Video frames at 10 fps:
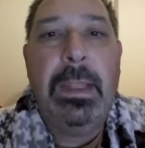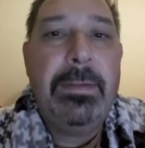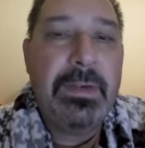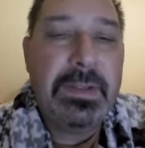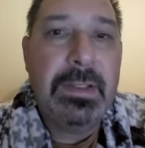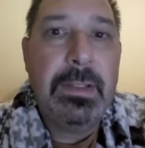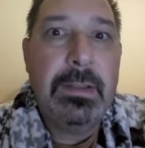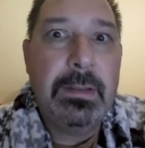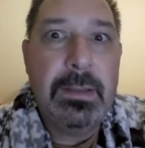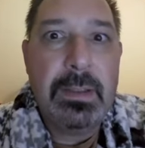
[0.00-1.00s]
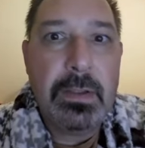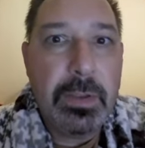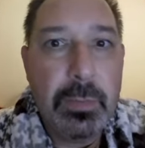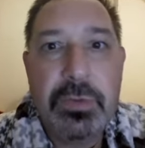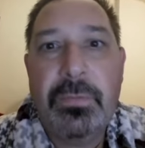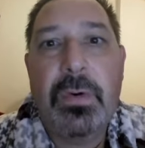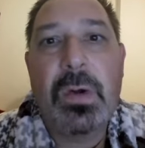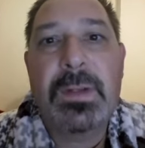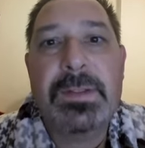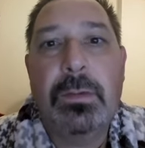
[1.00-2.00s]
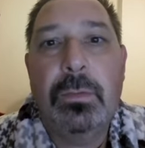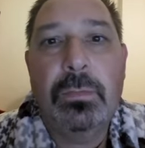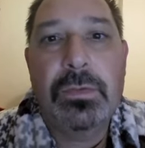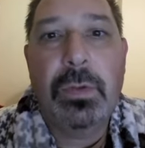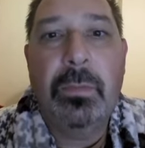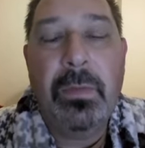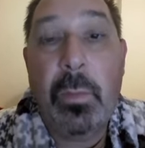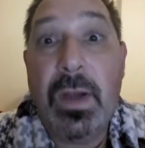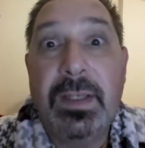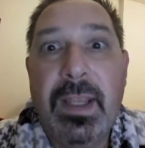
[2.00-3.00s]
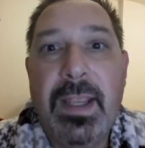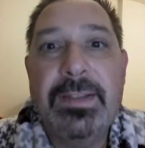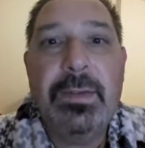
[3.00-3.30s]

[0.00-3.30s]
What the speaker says: everything, huge focus on solving one case.